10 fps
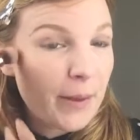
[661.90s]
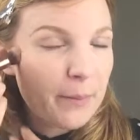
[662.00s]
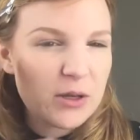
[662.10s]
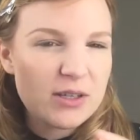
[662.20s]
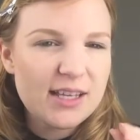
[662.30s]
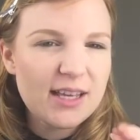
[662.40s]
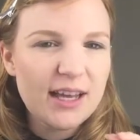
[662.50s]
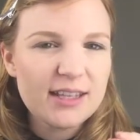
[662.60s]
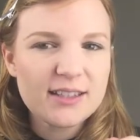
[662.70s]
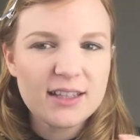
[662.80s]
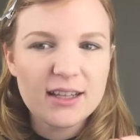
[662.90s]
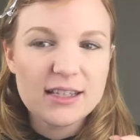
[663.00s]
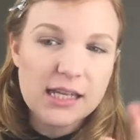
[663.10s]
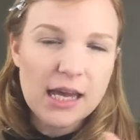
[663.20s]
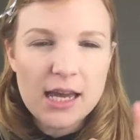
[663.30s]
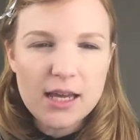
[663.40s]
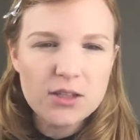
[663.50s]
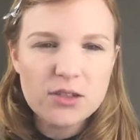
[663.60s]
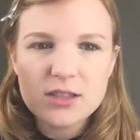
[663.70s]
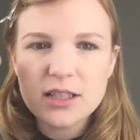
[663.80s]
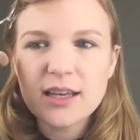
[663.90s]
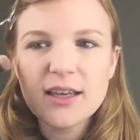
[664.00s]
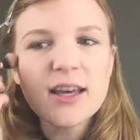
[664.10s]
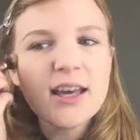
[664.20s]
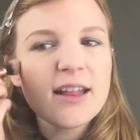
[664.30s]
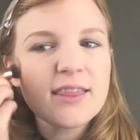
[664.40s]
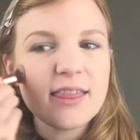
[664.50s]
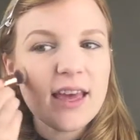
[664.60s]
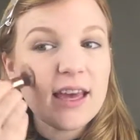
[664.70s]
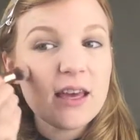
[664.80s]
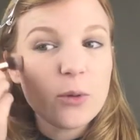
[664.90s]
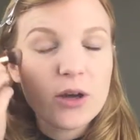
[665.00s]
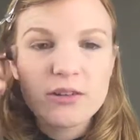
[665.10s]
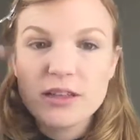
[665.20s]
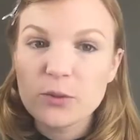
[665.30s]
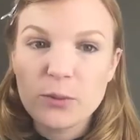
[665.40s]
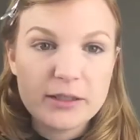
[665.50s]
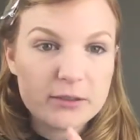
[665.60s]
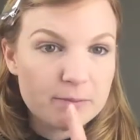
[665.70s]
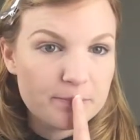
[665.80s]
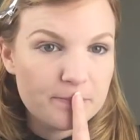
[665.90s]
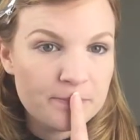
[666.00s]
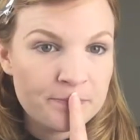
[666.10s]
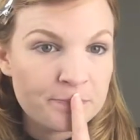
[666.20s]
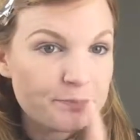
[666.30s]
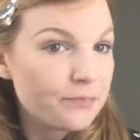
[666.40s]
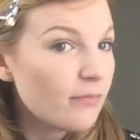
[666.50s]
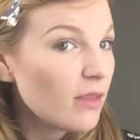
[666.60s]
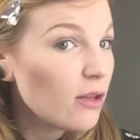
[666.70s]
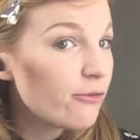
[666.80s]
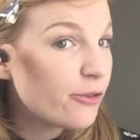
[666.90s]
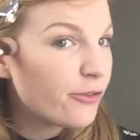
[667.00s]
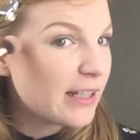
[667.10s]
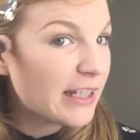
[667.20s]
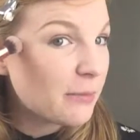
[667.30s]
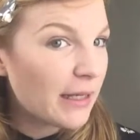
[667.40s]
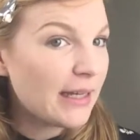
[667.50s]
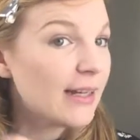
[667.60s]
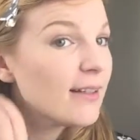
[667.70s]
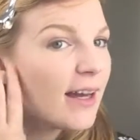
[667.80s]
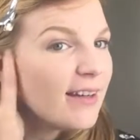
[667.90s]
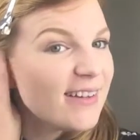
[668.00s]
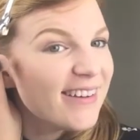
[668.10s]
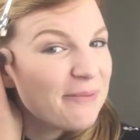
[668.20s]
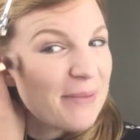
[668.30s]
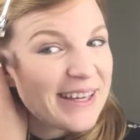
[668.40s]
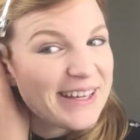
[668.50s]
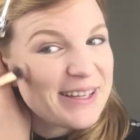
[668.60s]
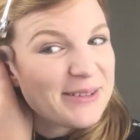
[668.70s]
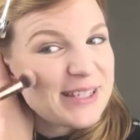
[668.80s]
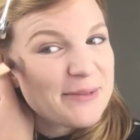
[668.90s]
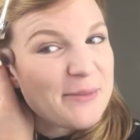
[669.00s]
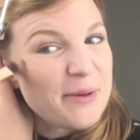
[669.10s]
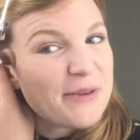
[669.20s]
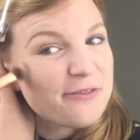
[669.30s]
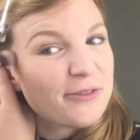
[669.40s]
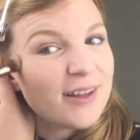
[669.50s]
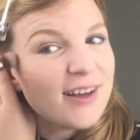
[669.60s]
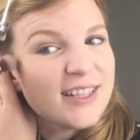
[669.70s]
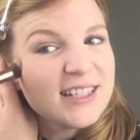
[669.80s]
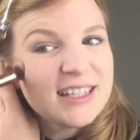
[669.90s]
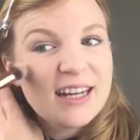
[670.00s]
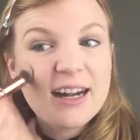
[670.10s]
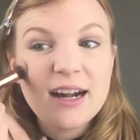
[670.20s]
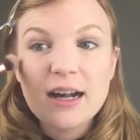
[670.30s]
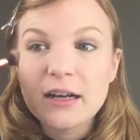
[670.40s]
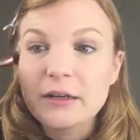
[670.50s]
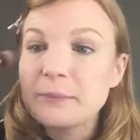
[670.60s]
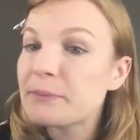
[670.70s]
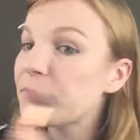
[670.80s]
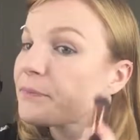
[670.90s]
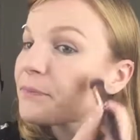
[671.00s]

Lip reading: because they're like slightly tan usually, they work really well for filling in my hairline, making it seem a bit fuller. You